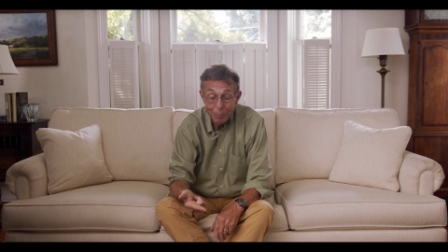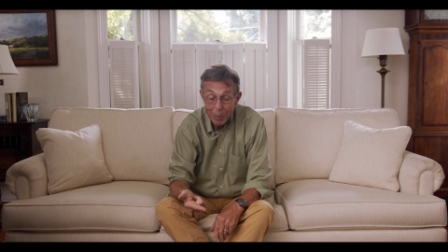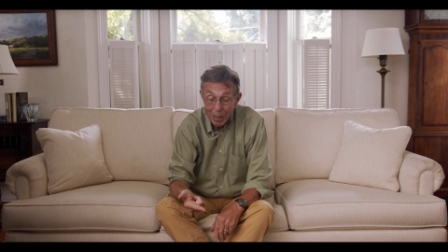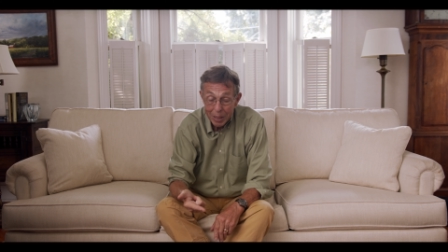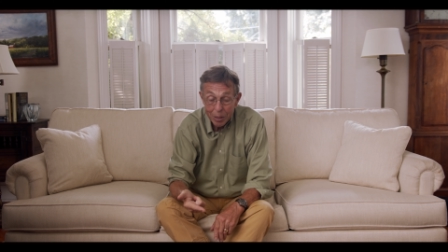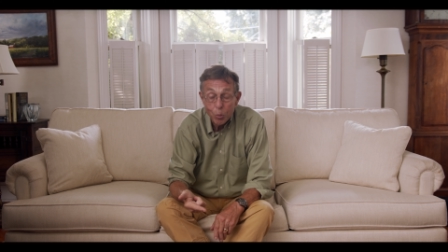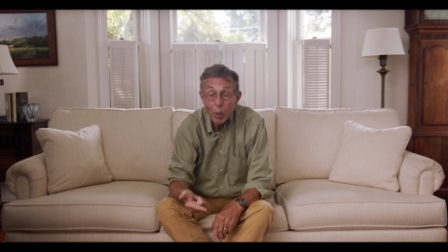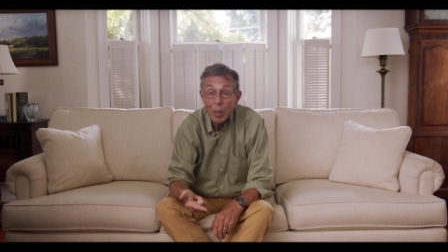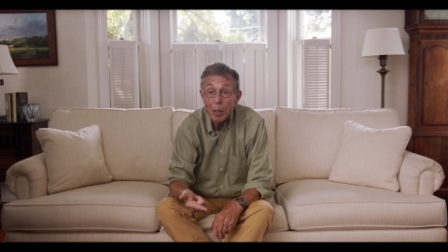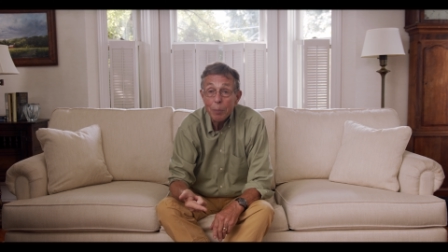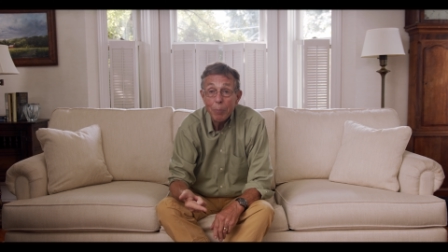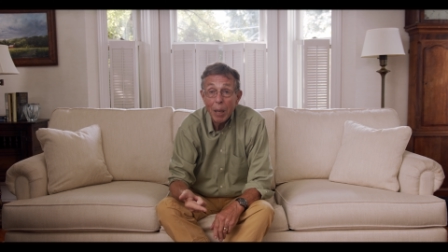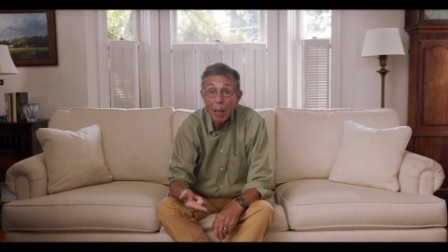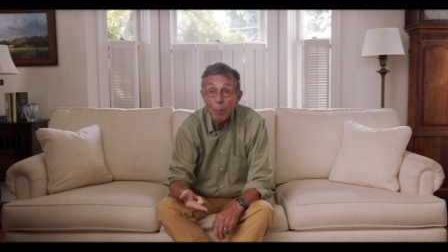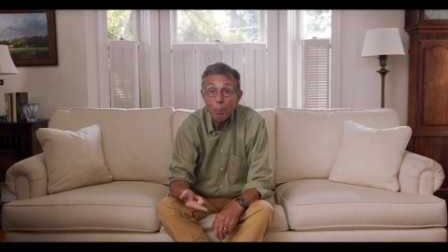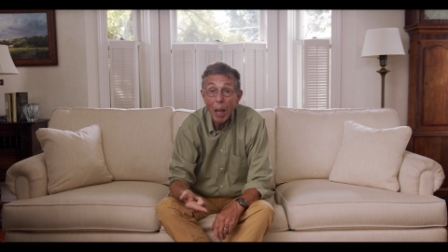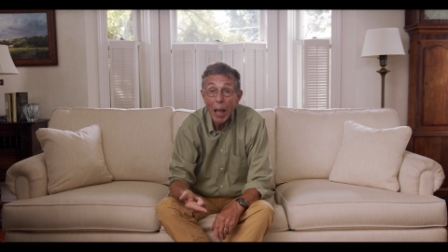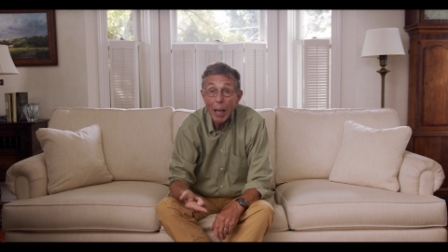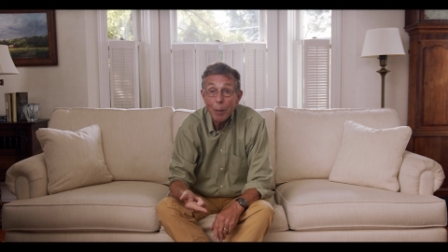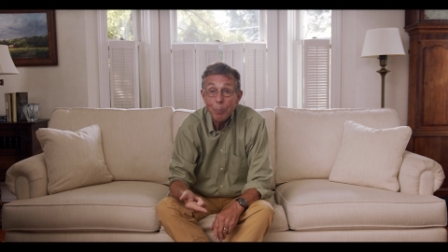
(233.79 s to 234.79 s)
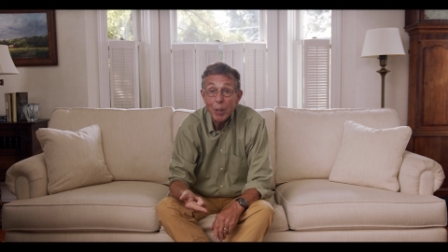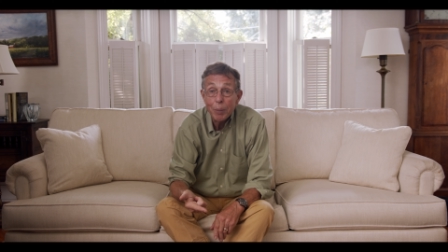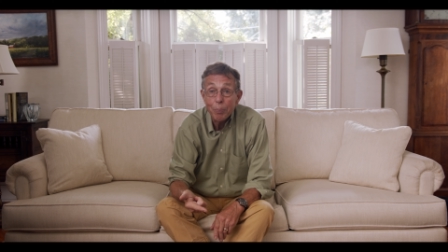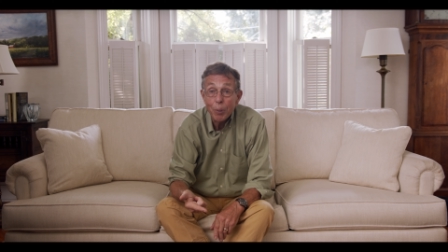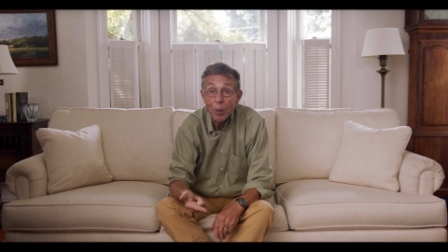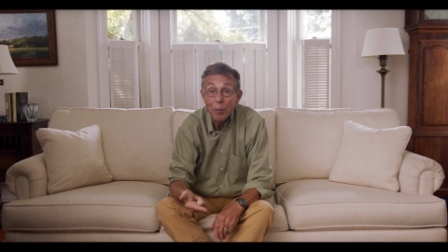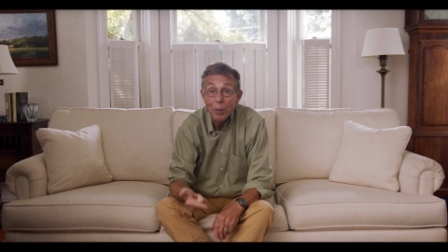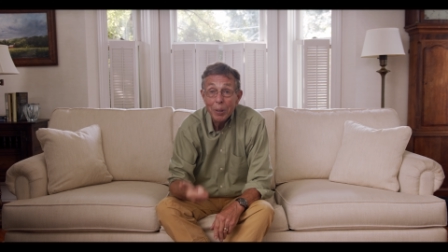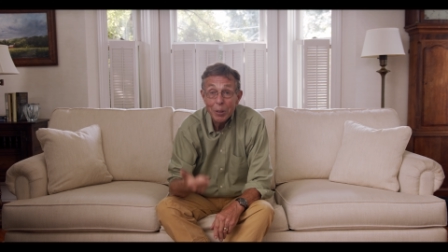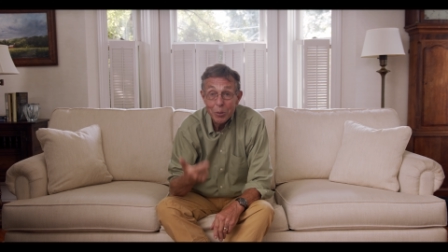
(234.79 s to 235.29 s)
being written by black
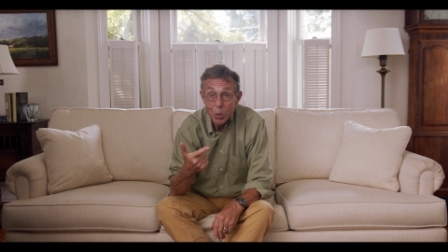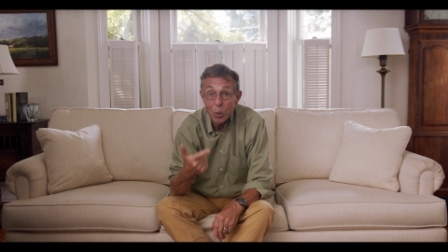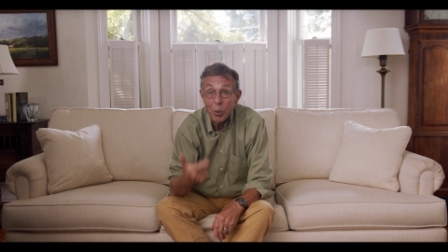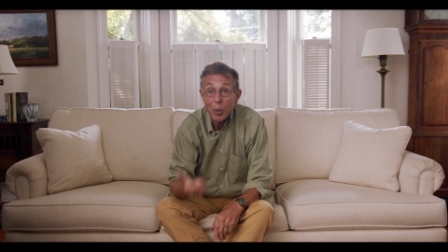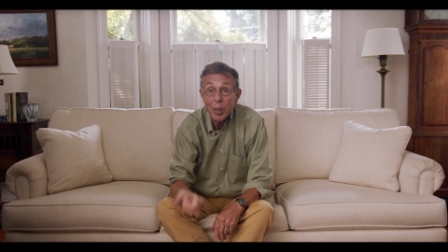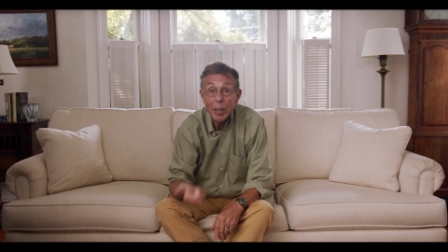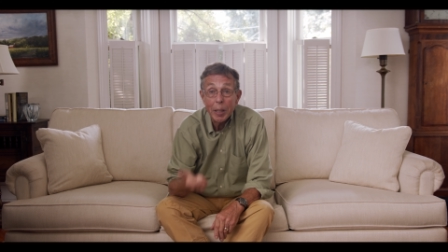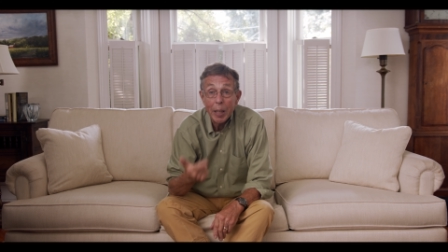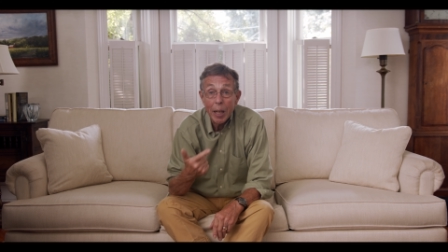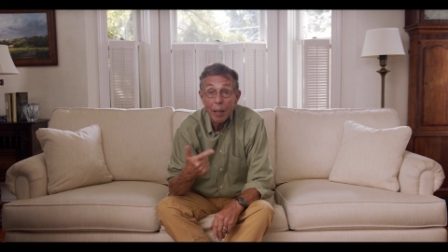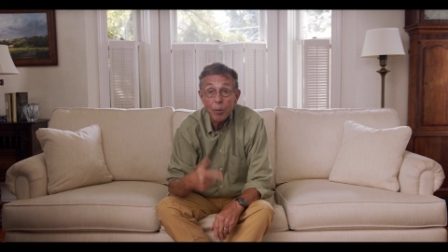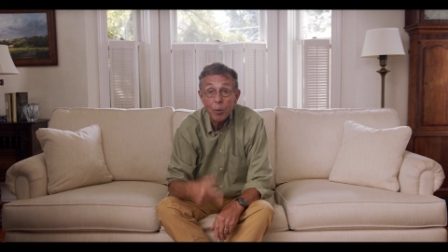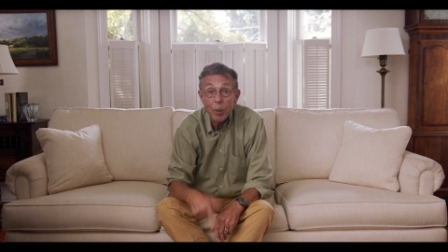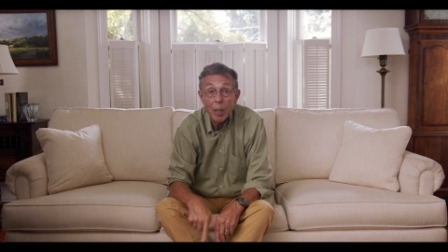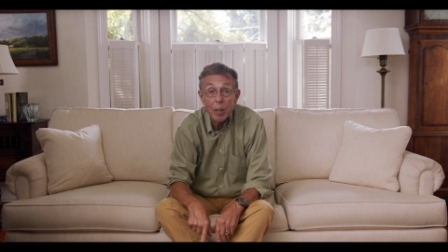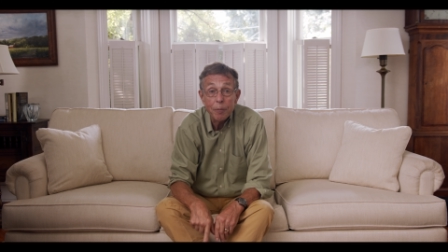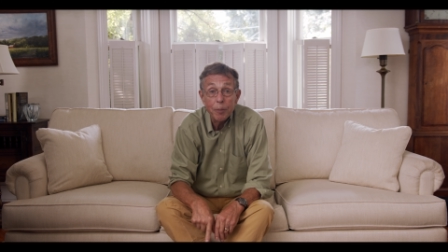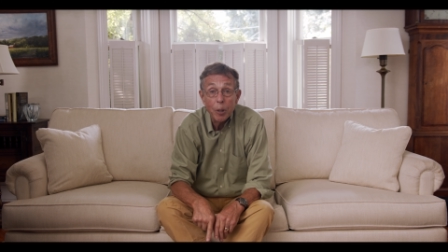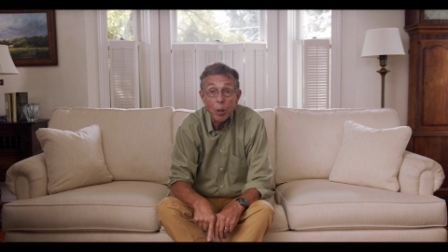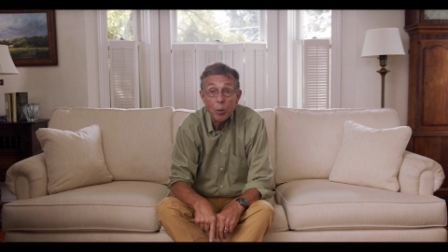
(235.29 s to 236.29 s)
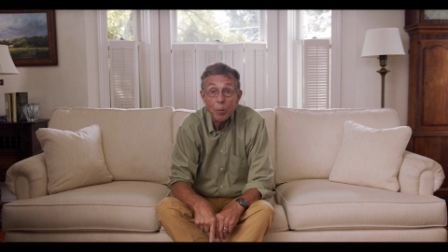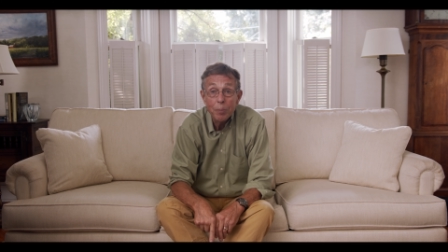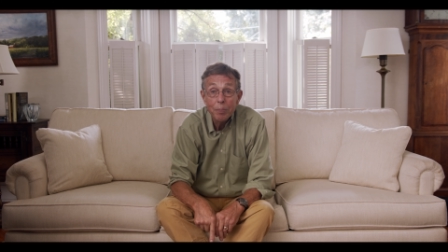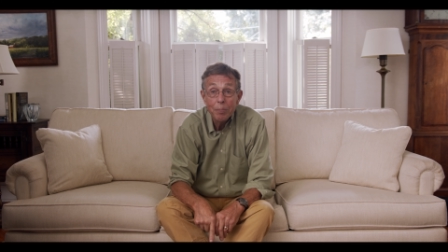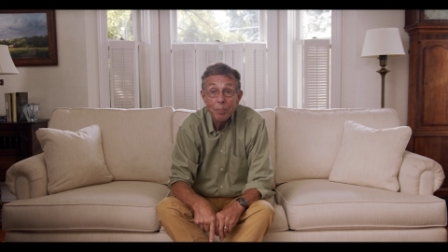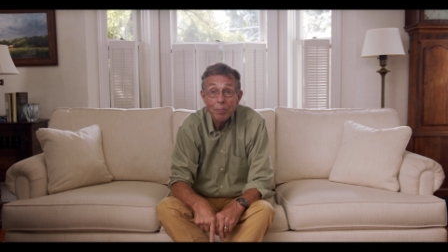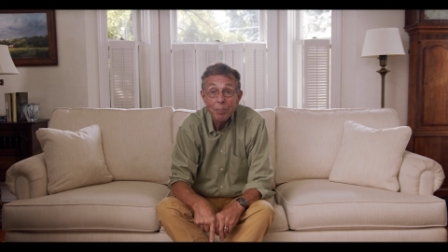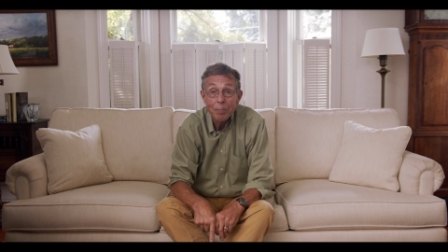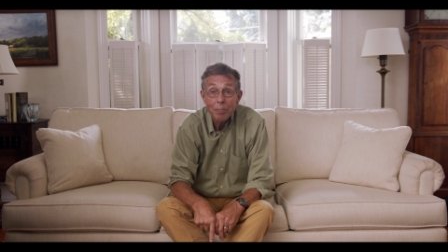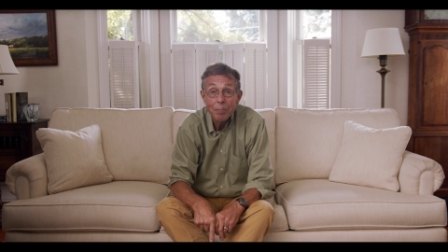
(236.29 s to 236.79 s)
people so that they could have the right to vote.